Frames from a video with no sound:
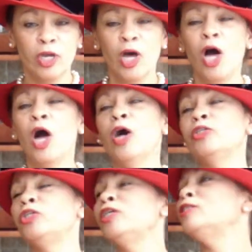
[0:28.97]

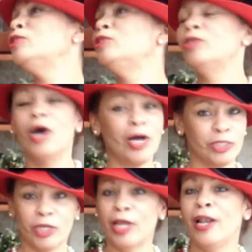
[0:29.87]
Oh, she's
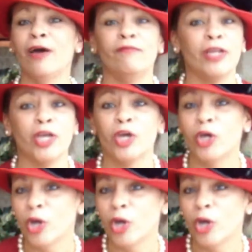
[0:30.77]
such a lovely